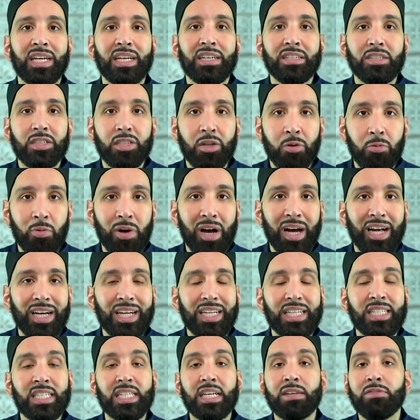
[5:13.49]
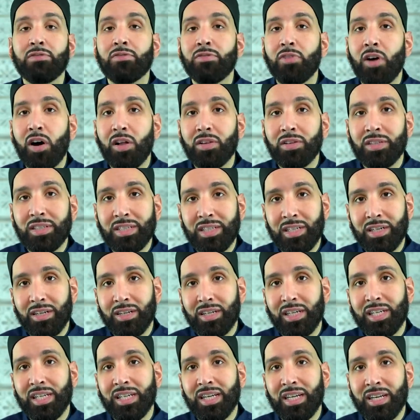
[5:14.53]
Shawwal is a
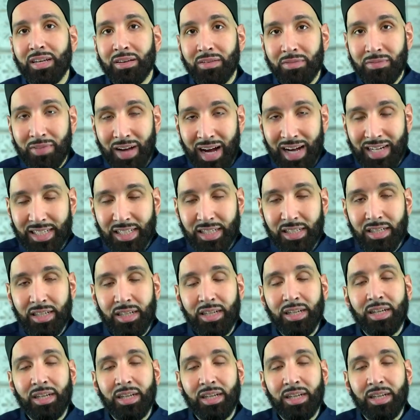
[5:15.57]
voluntary fast.